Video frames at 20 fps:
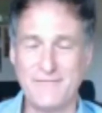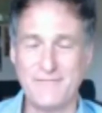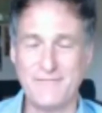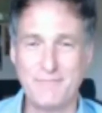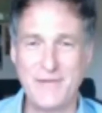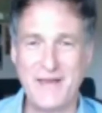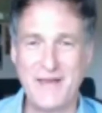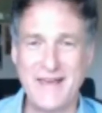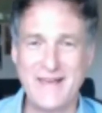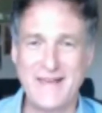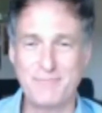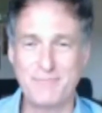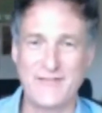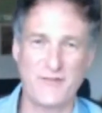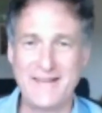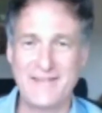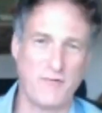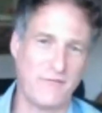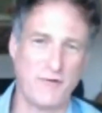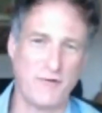big
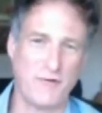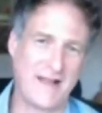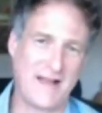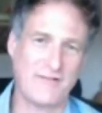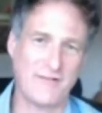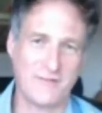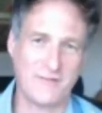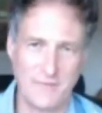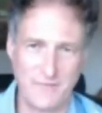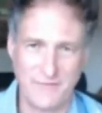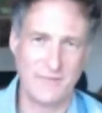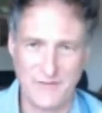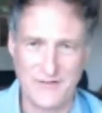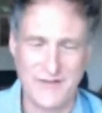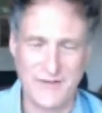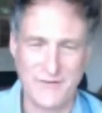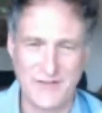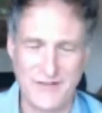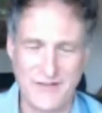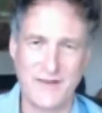sort of announcement for
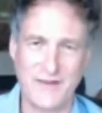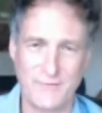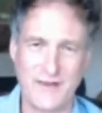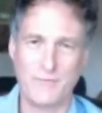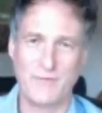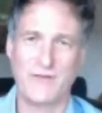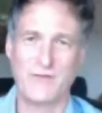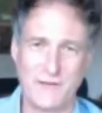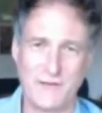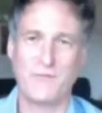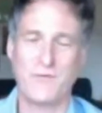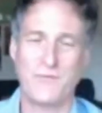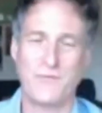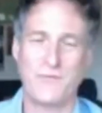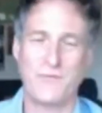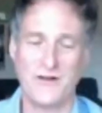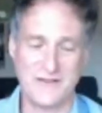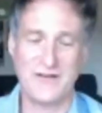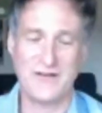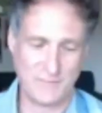this week, which
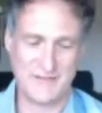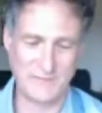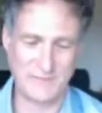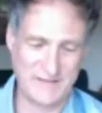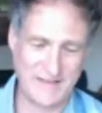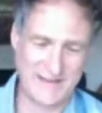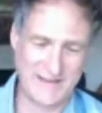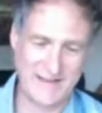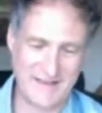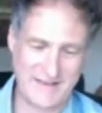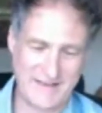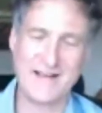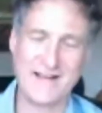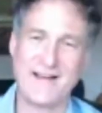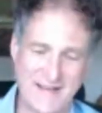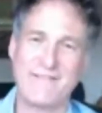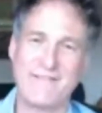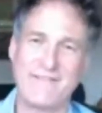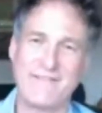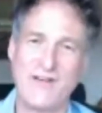was we did a
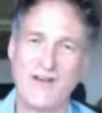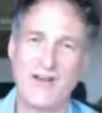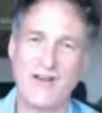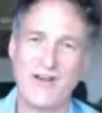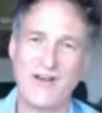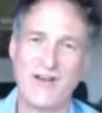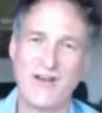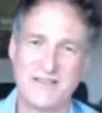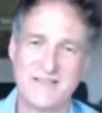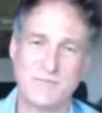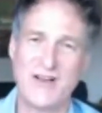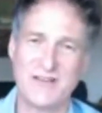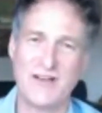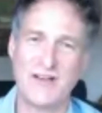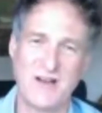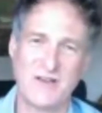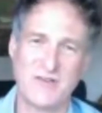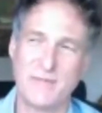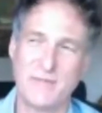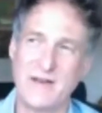first, which
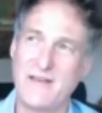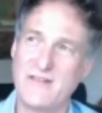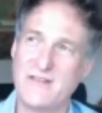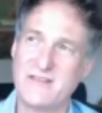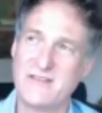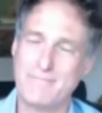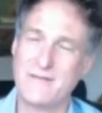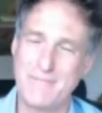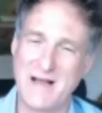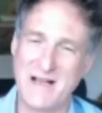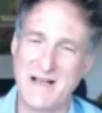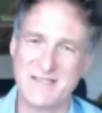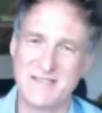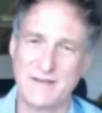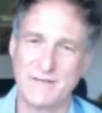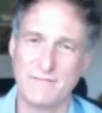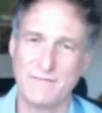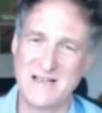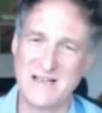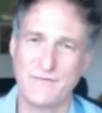I believe is a
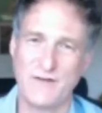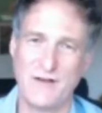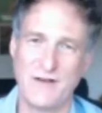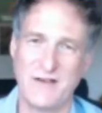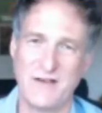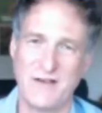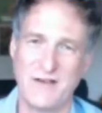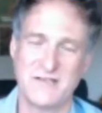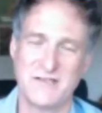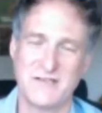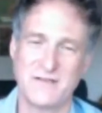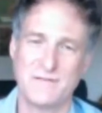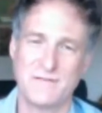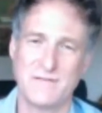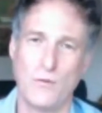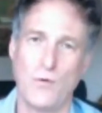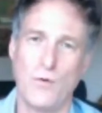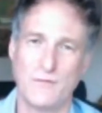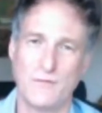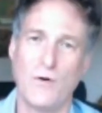massive first
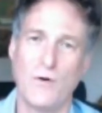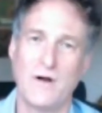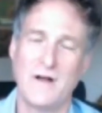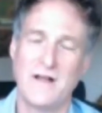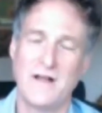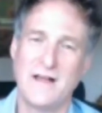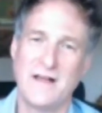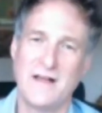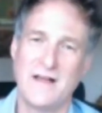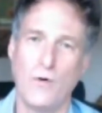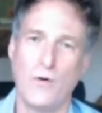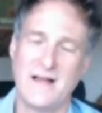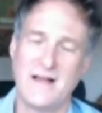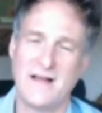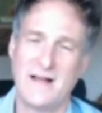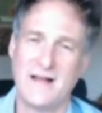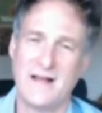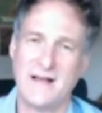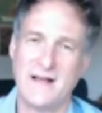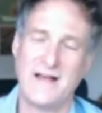for
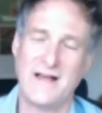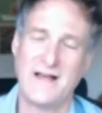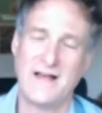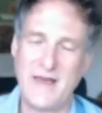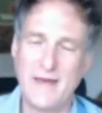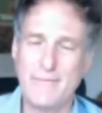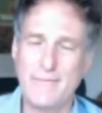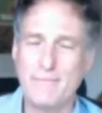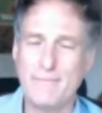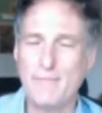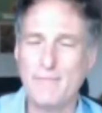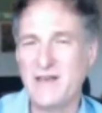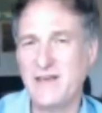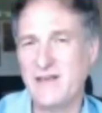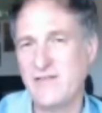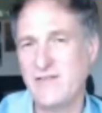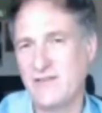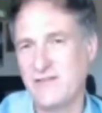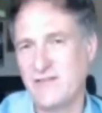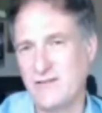
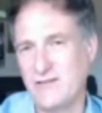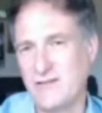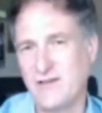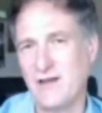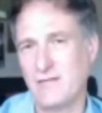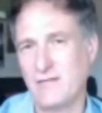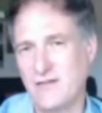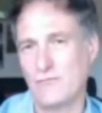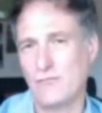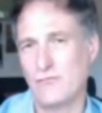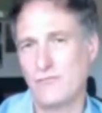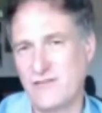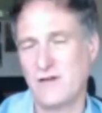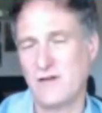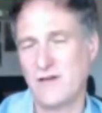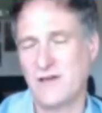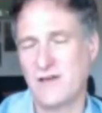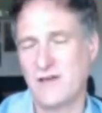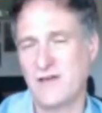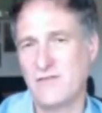MPs in this
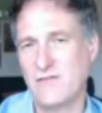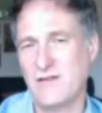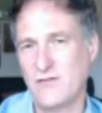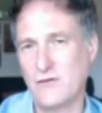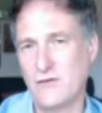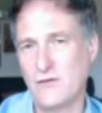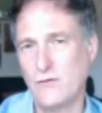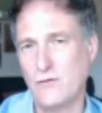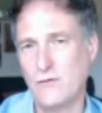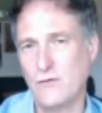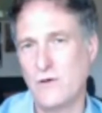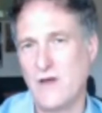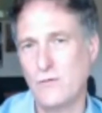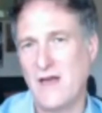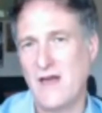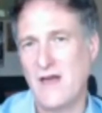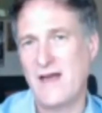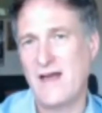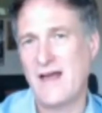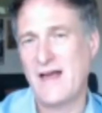country to
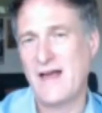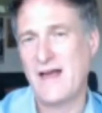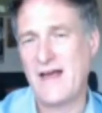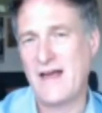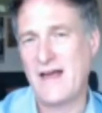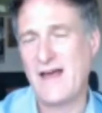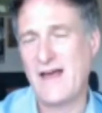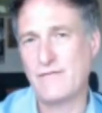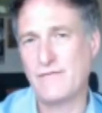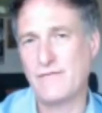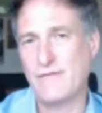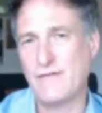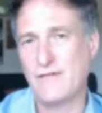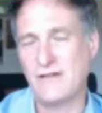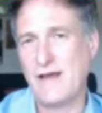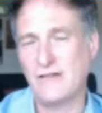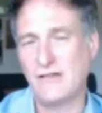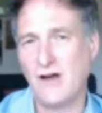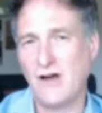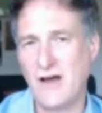have
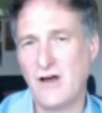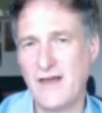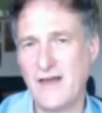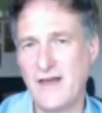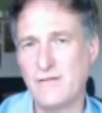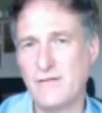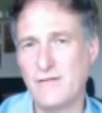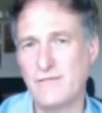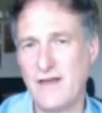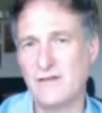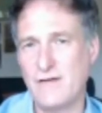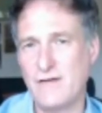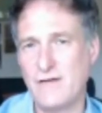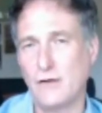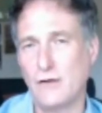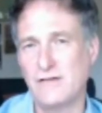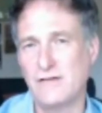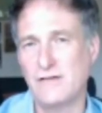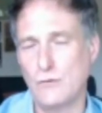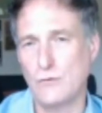live
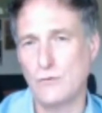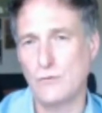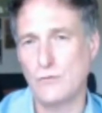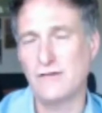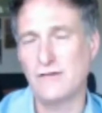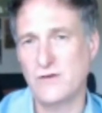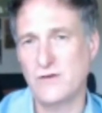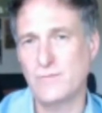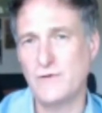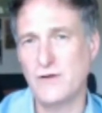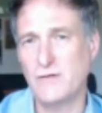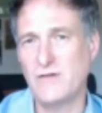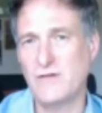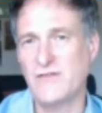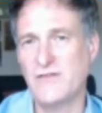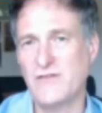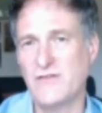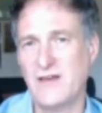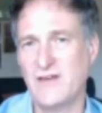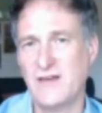local
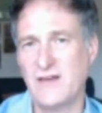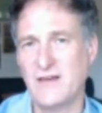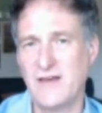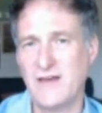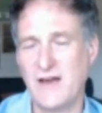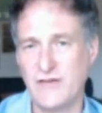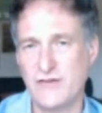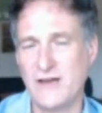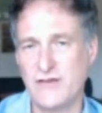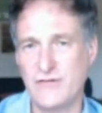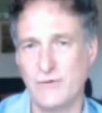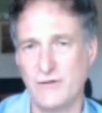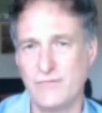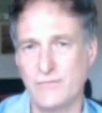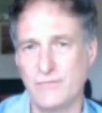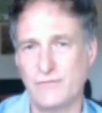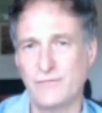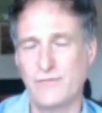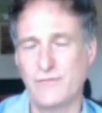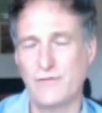community
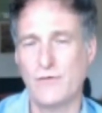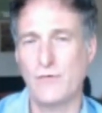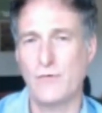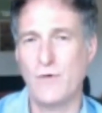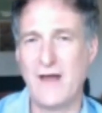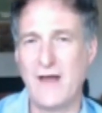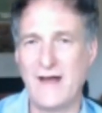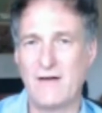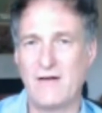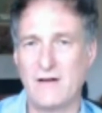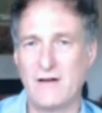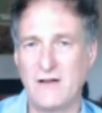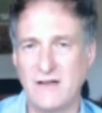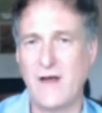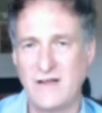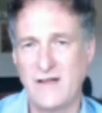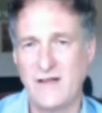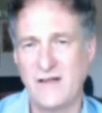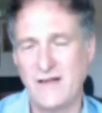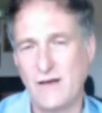engagement through our
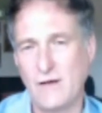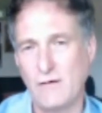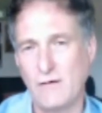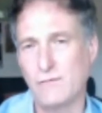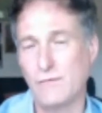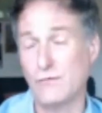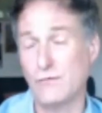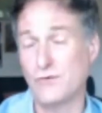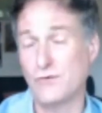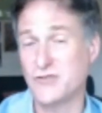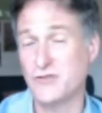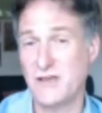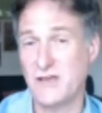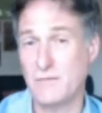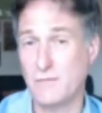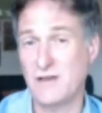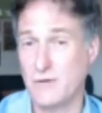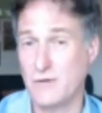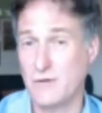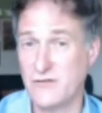L4G
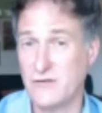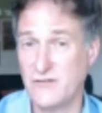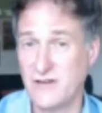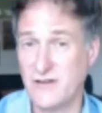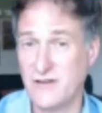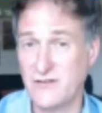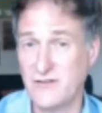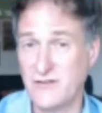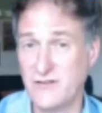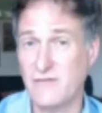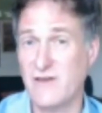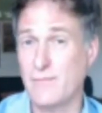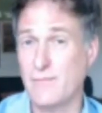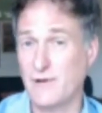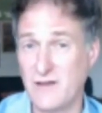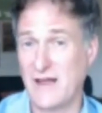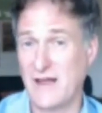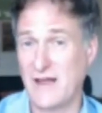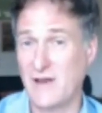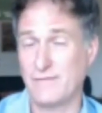community TV
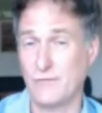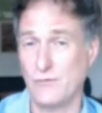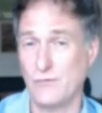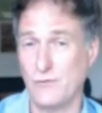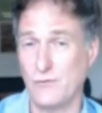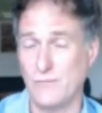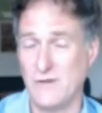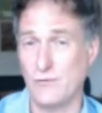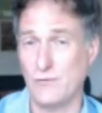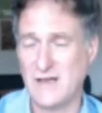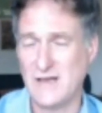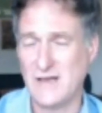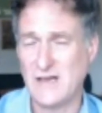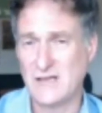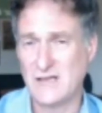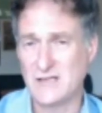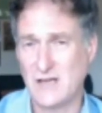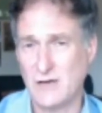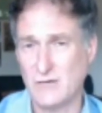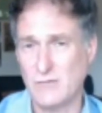platform.
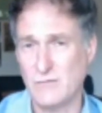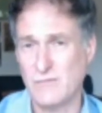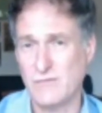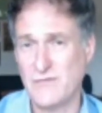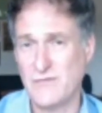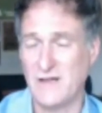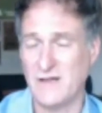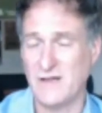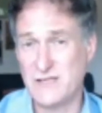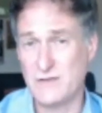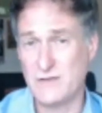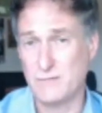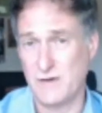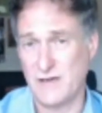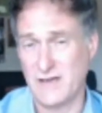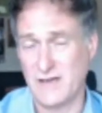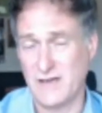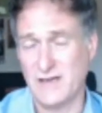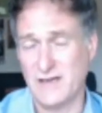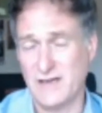So this
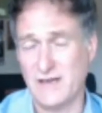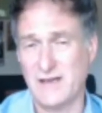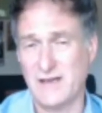week